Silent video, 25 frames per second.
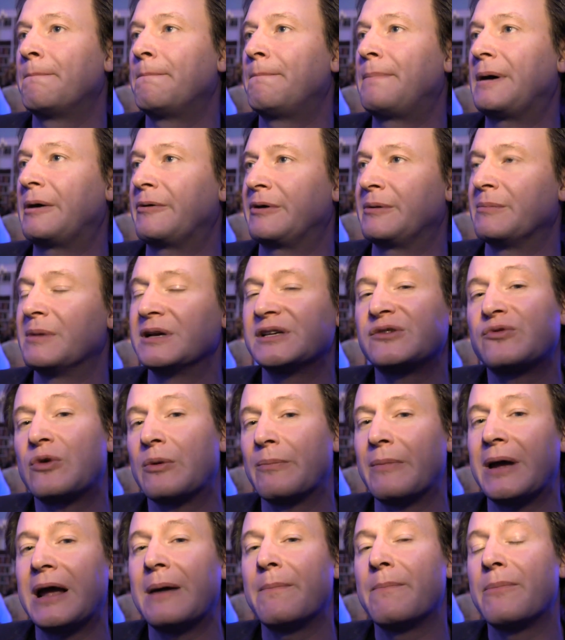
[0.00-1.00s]
but we must
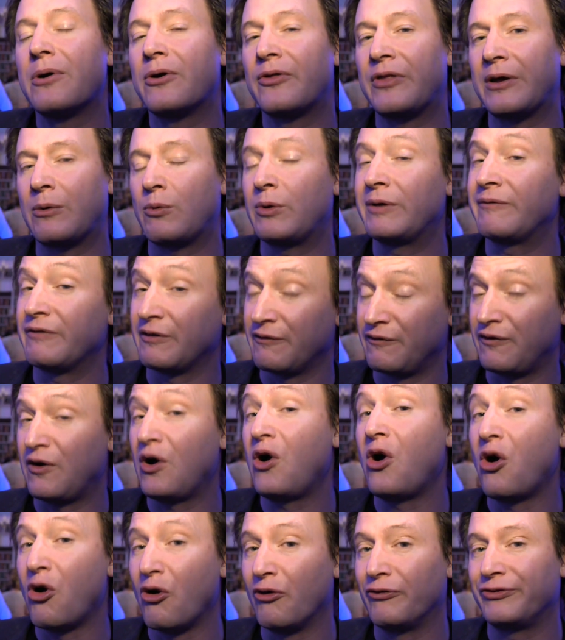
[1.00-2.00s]
remember that we've
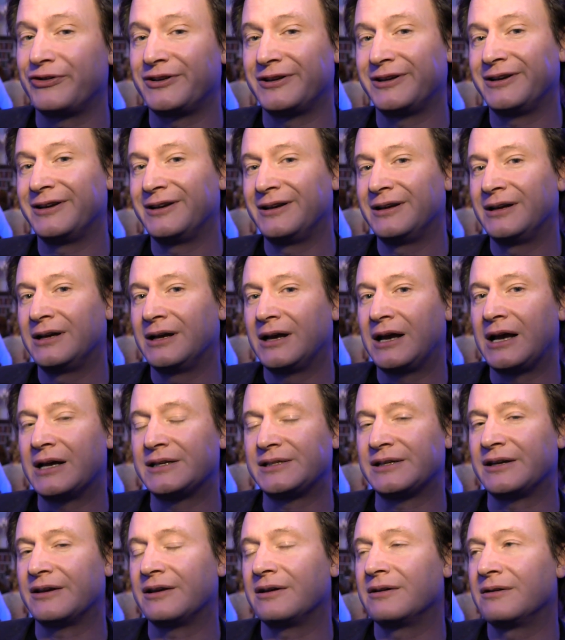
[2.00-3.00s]
evolved
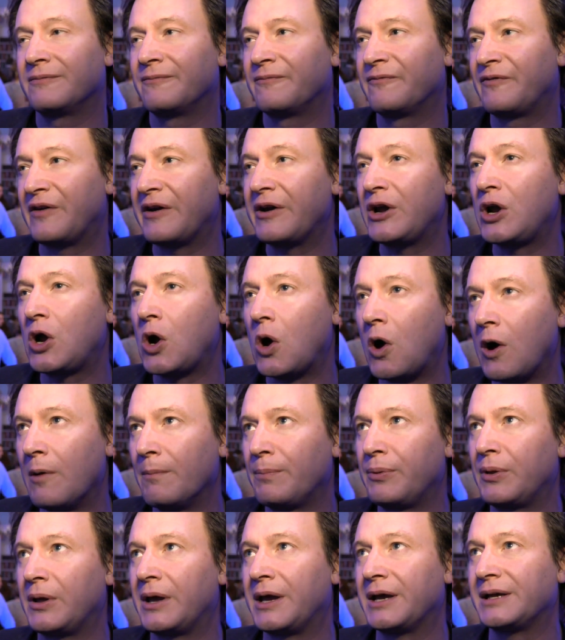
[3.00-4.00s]
as a very
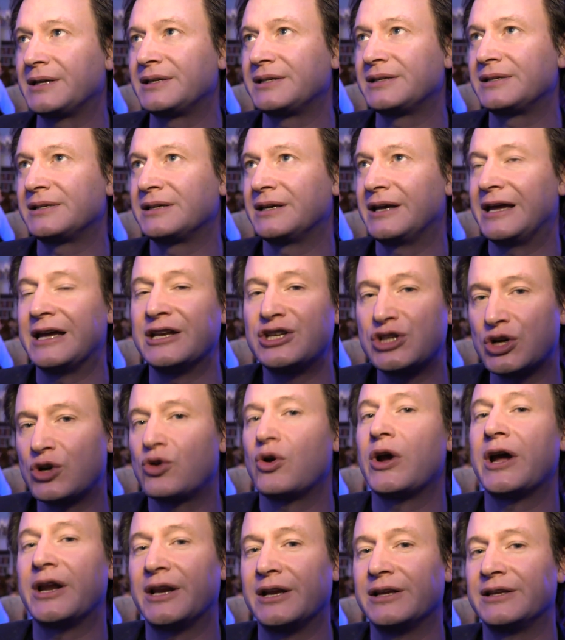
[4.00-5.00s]
complex,
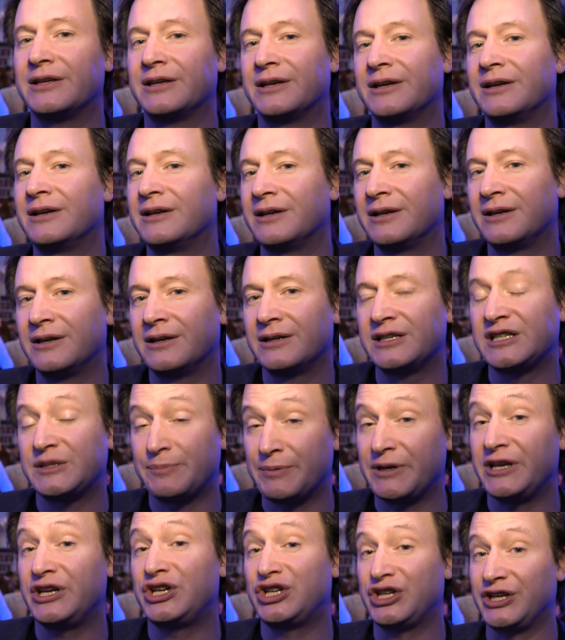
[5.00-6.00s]
integrated
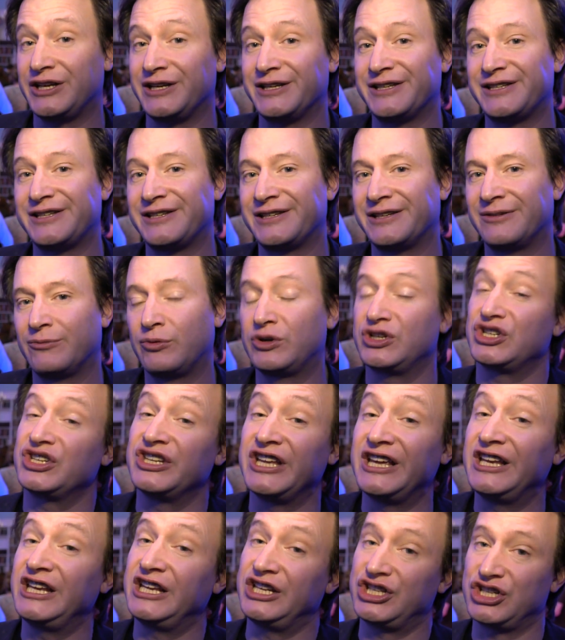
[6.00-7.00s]
species which
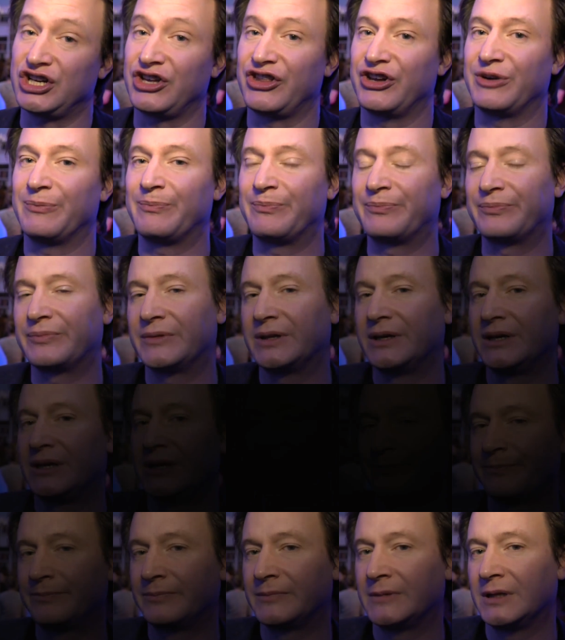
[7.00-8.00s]
need each other.
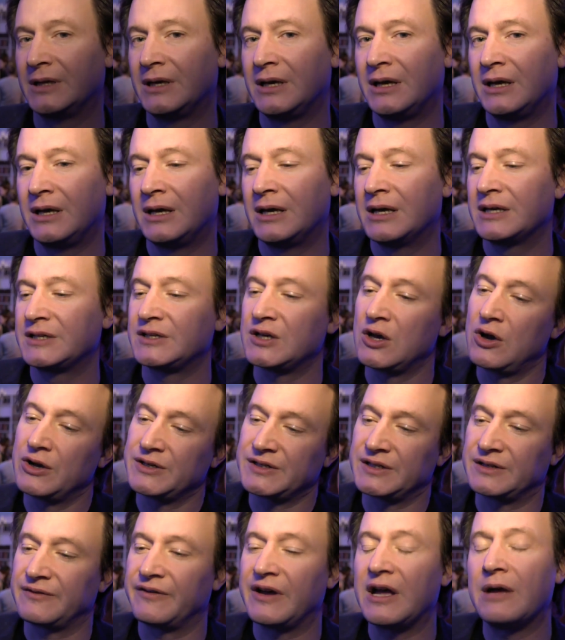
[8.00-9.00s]
So
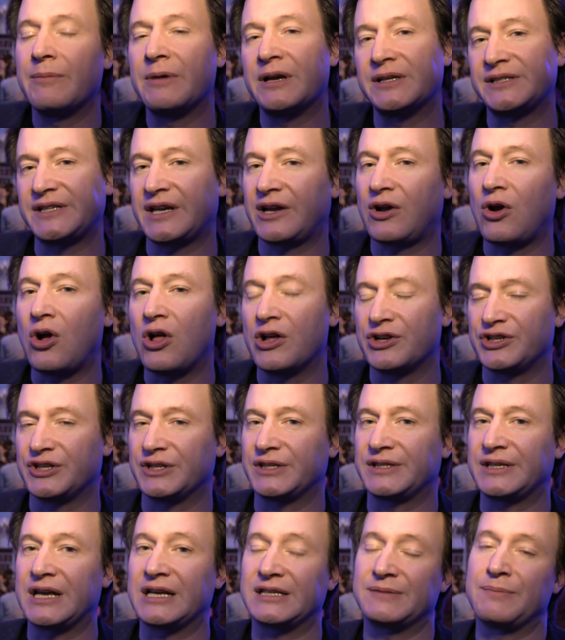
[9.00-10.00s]
as a developmental
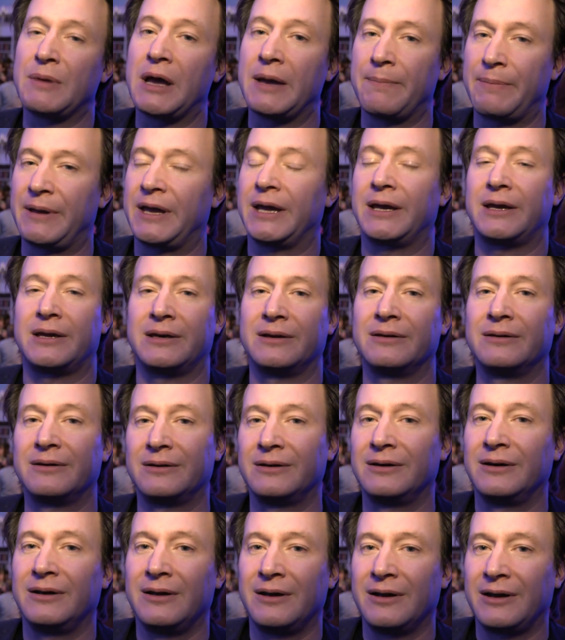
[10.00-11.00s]
psychologist, that's my big
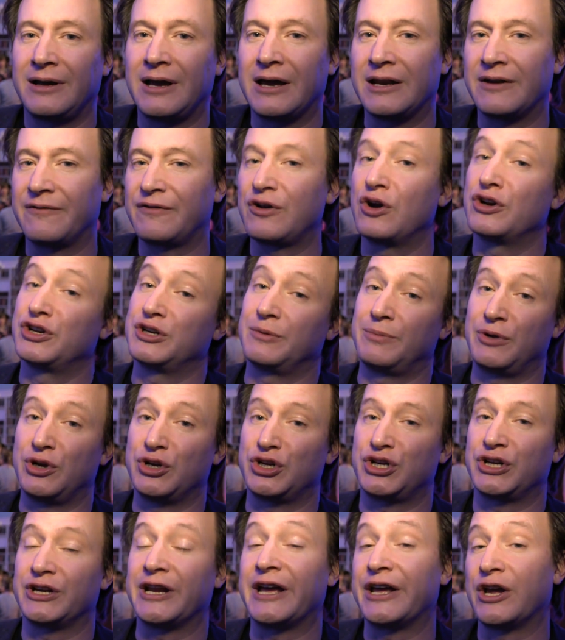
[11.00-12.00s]
kind of
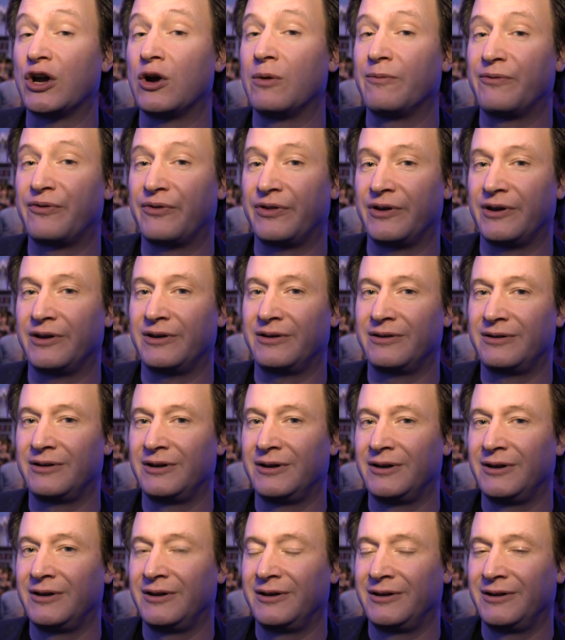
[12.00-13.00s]
contribution, I hope, for the
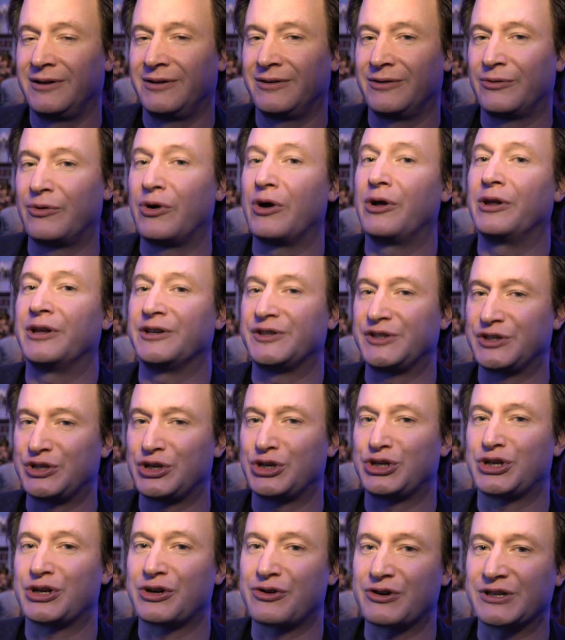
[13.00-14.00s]
Royal
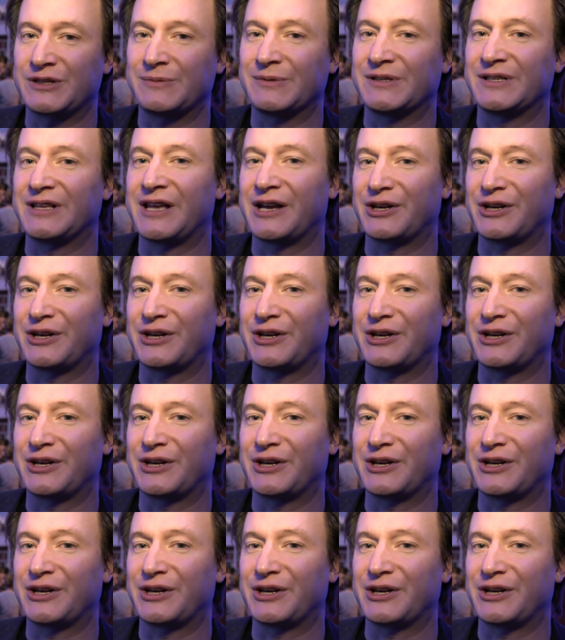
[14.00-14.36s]
Institution Christmas